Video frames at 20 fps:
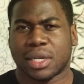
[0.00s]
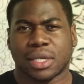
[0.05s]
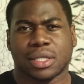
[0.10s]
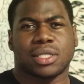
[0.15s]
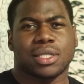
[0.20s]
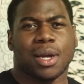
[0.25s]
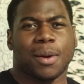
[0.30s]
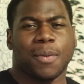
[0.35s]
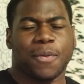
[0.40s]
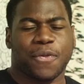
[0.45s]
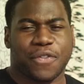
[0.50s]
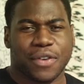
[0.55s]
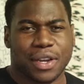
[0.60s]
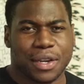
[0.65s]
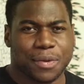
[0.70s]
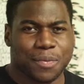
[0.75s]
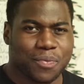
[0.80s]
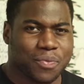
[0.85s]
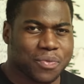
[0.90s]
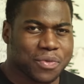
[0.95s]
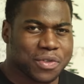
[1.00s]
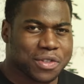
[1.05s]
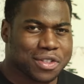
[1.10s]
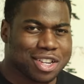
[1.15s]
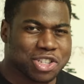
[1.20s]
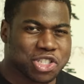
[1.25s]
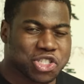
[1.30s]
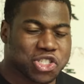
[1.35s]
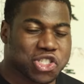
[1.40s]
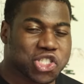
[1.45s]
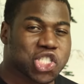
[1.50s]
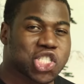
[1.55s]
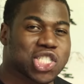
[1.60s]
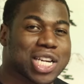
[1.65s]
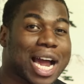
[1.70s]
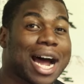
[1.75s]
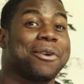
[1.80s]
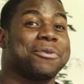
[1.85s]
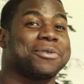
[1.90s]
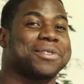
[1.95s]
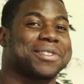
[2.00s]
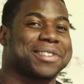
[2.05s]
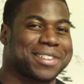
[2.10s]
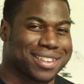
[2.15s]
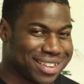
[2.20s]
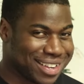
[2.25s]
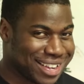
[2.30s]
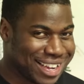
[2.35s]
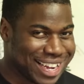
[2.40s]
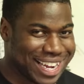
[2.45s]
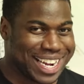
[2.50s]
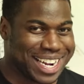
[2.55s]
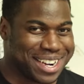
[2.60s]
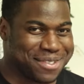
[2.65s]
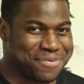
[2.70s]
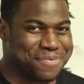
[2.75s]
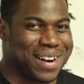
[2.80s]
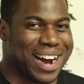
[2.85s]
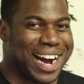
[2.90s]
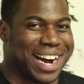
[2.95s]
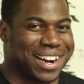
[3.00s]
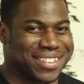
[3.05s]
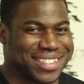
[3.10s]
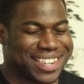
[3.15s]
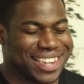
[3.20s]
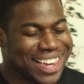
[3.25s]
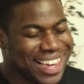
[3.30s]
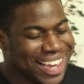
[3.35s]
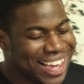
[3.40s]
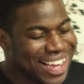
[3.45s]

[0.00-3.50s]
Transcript: something to shout about.